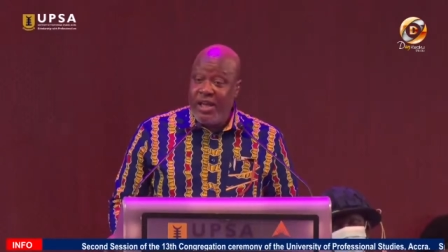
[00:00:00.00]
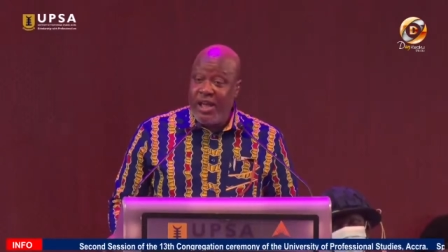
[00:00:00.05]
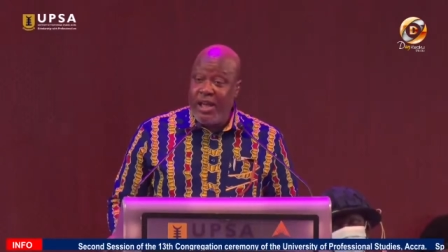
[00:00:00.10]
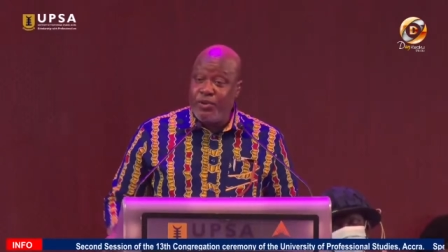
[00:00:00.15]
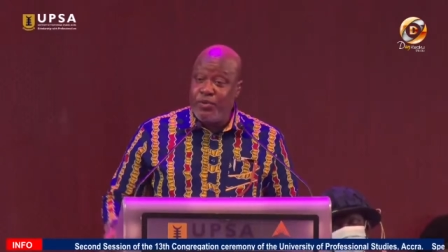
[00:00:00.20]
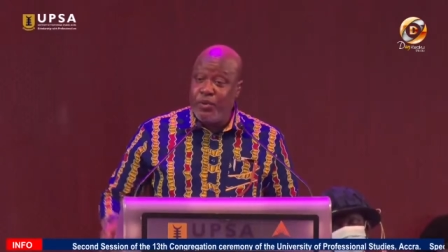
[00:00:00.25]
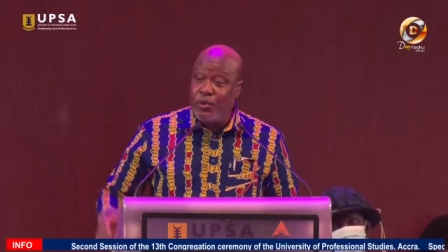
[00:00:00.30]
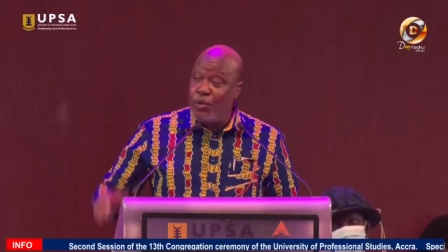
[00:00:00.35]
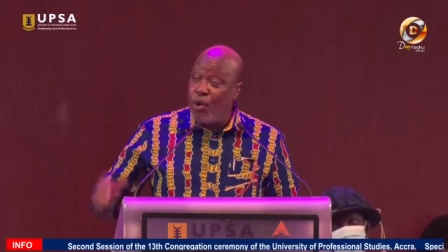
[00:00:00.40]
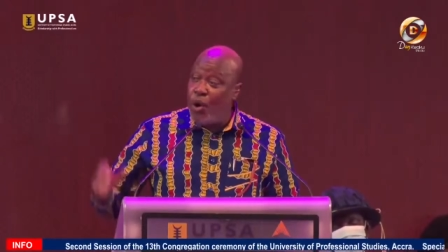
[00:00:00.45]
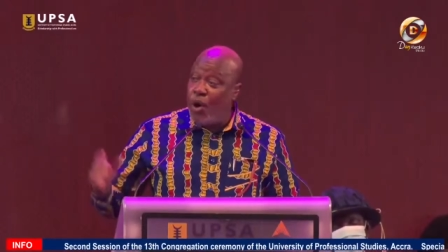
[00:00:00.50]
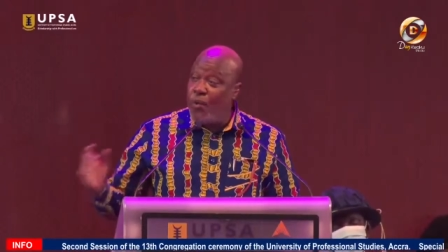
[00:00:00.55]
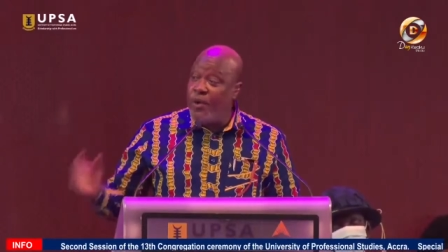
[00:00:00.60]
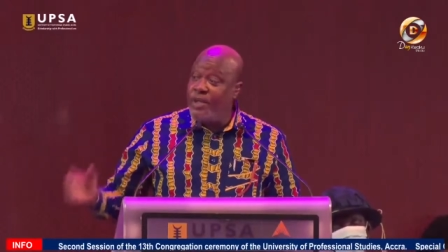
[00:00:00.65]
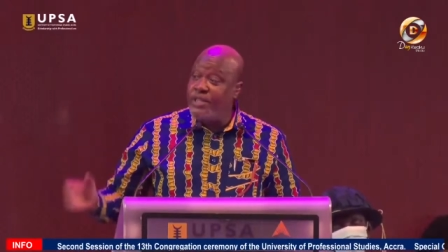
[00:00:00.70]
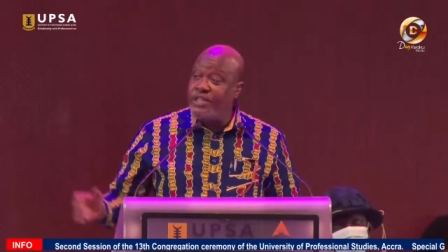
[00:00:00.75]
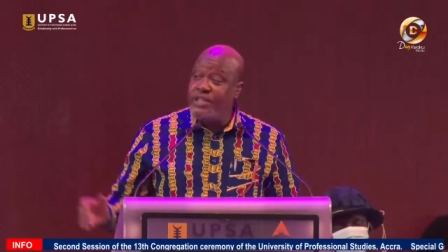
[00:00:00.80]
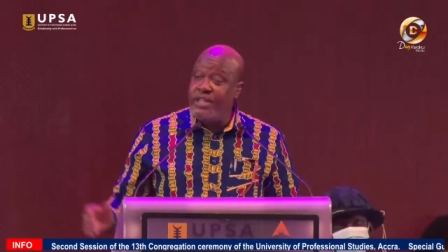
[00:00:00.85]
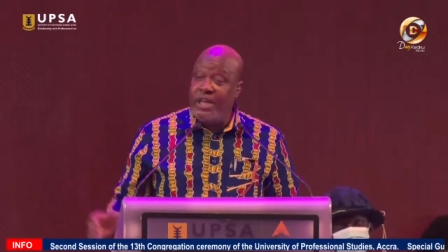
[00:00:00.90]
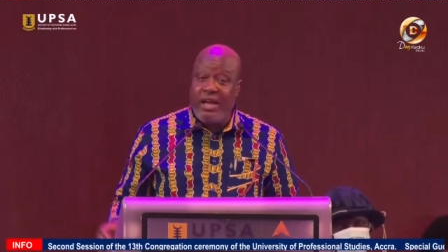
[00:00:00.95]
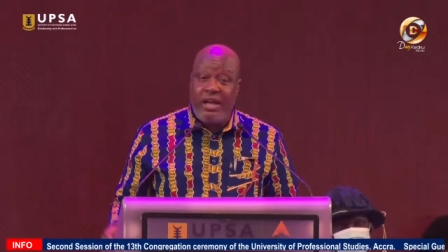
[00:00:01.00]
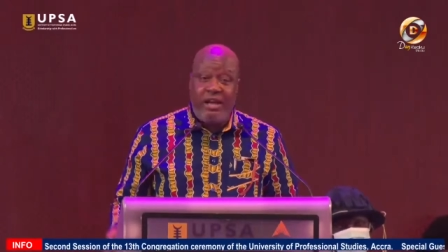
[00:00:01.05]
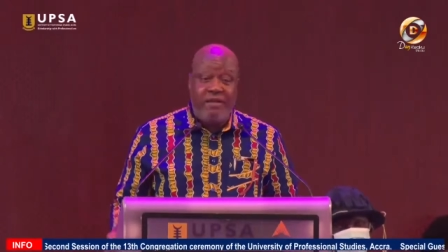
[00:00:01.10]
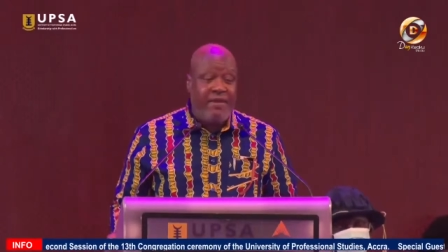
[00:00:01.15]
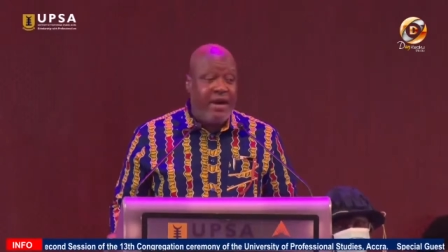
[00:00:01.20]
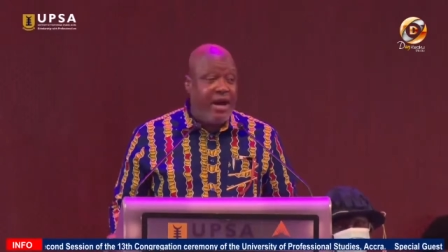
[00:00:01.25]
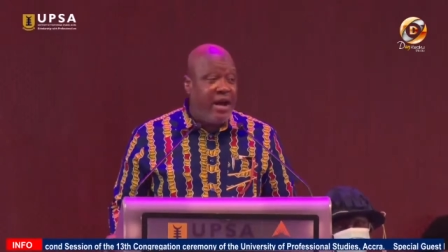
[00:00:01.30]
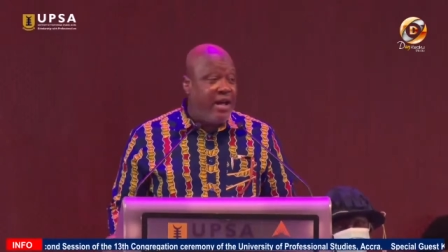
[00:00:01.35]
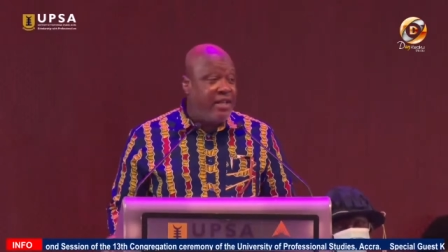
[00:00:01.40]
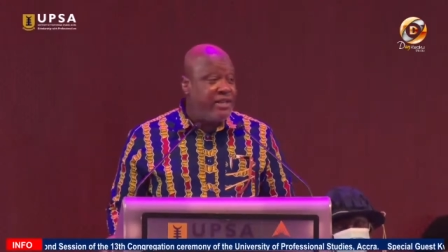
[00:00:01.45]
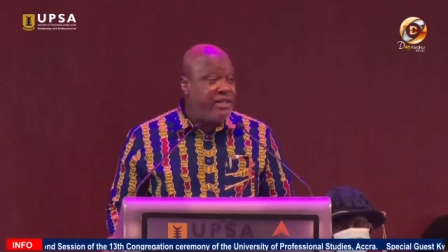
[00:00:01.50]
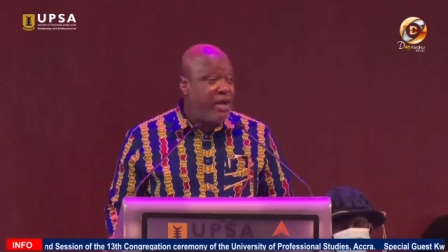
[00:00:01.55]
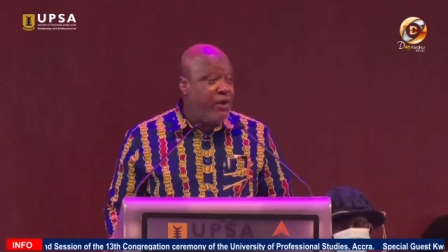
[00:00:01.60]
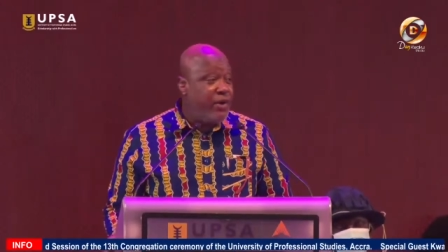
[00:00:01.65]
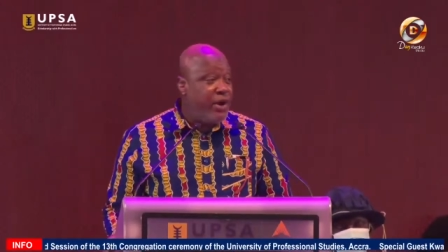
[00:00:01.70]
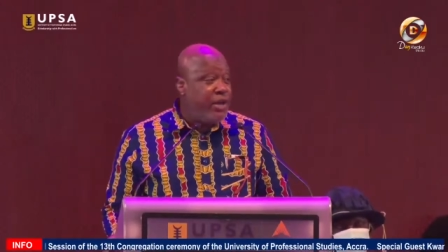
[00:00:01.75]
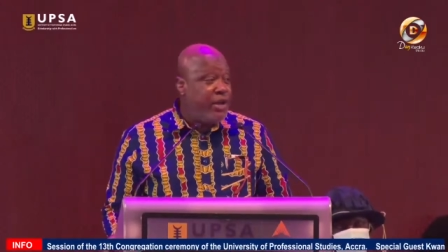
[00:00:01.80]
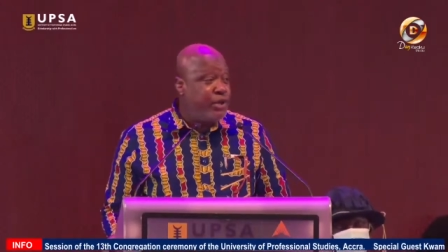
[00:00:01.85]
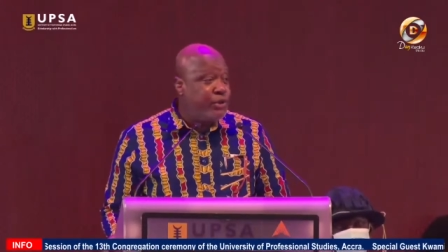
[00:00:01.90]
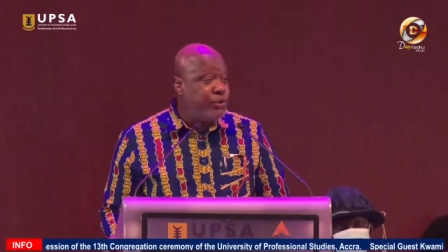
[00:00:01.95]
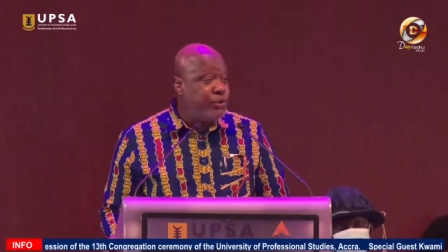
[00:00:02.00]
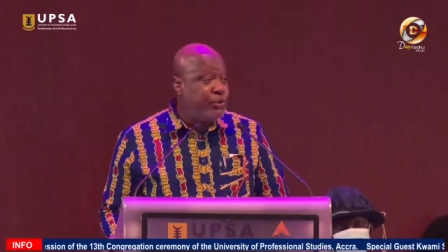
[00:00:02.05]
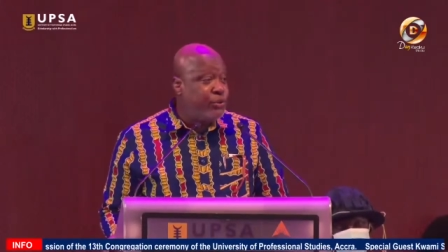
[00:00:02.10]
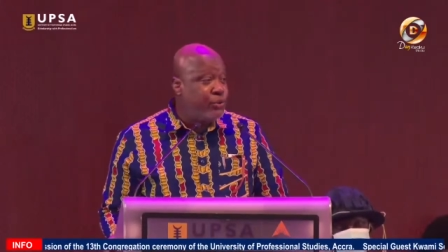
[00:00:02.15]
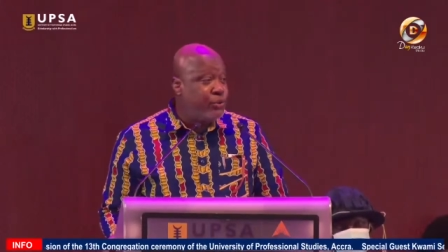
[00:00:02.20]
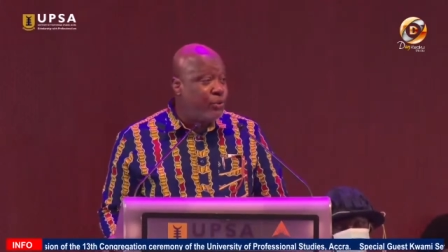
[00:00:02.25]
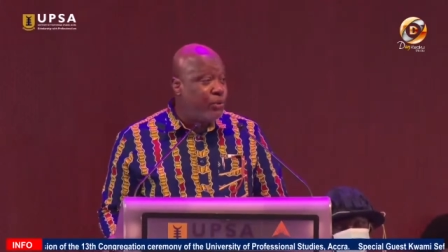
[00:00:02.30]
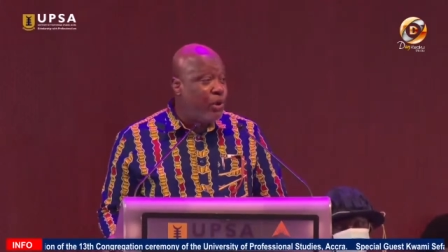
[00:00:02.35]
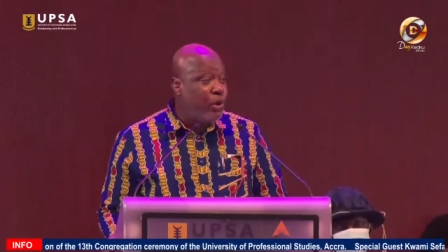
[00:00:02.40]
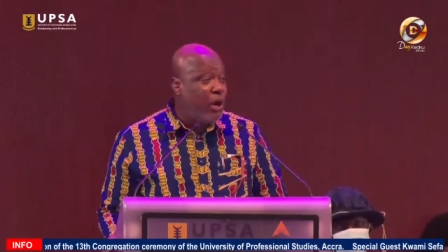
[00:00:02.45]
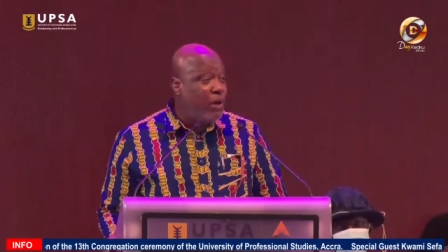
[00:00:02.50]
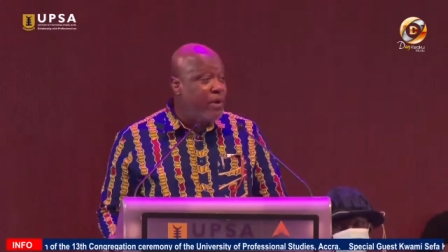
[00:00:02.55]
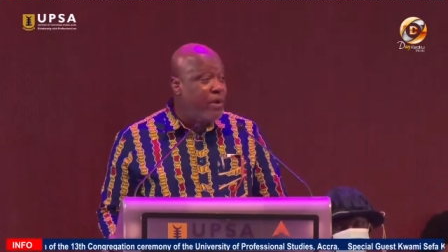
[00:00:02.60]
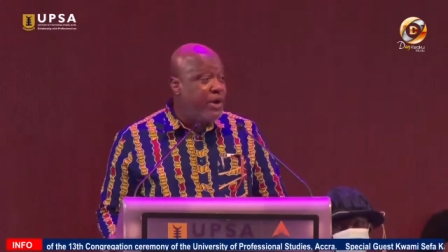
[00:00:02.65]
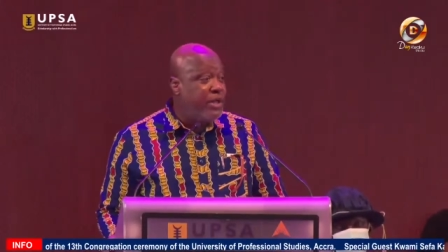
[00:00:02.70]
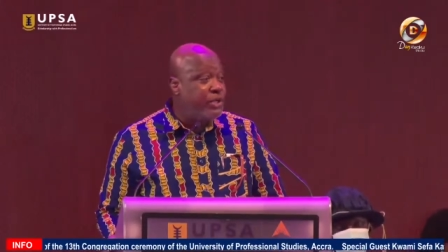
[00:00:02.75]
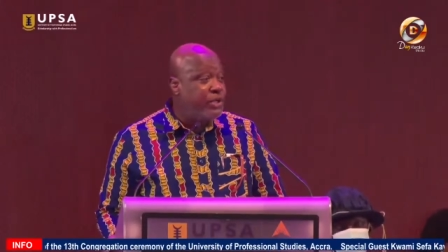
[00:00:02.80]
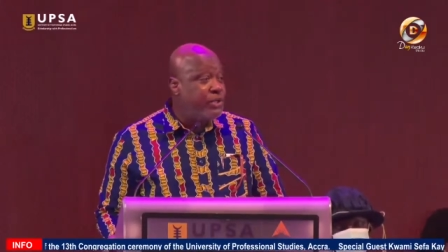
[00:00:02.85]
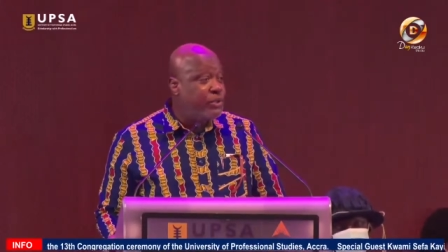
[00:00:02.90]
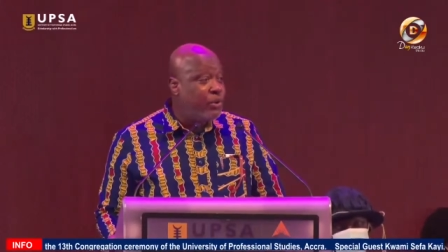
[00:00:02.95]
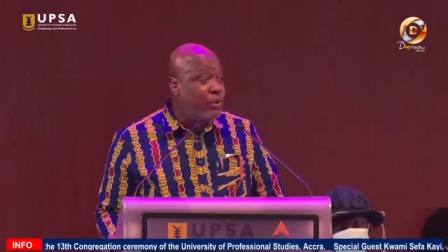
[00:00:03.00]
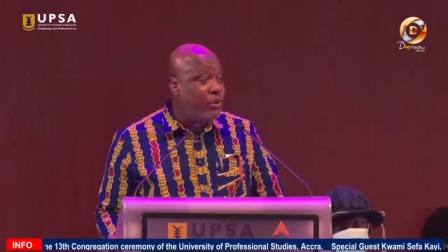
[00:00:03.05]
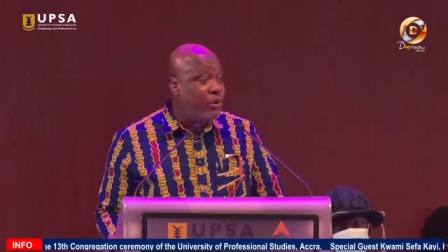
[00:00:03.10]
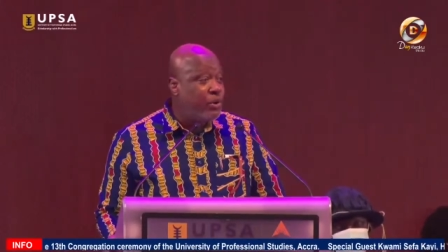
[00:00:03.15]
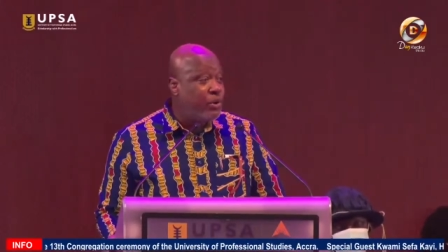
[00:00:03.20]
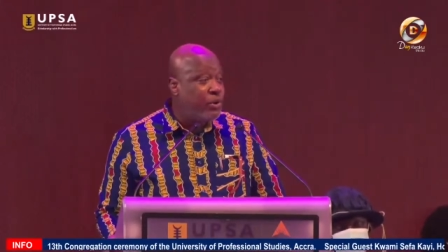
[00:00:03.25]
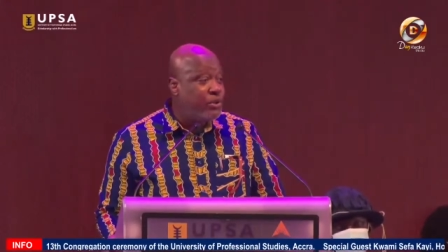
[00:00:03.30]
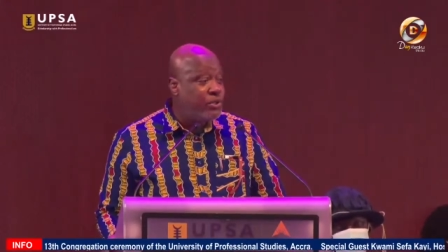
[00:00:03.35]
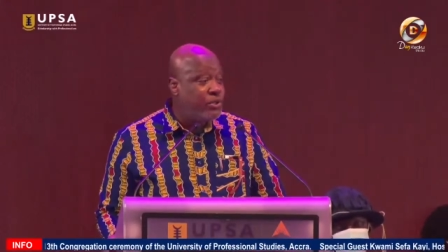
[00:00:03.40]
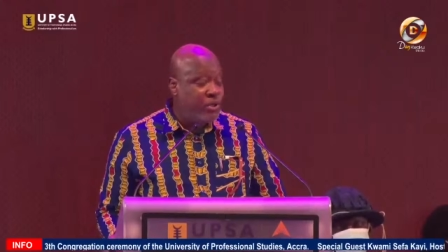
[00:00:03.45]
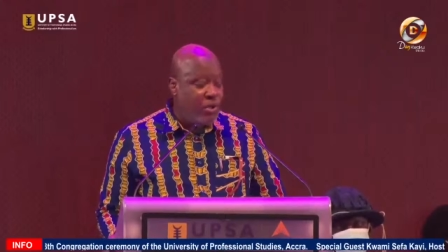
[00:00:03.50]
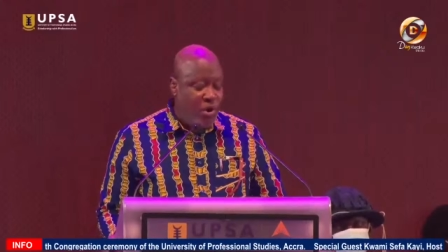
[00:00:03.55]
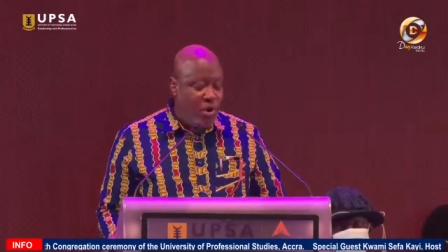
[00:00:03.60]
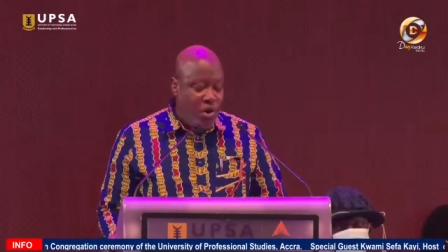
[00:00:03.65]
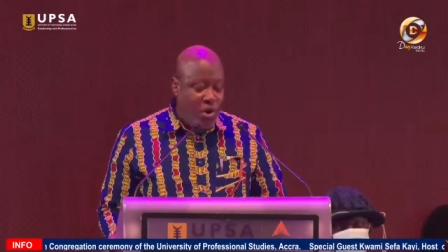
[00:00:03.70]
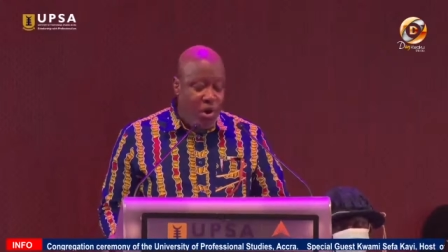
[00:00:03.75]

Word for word: it would always serve as a ready tool or a ready source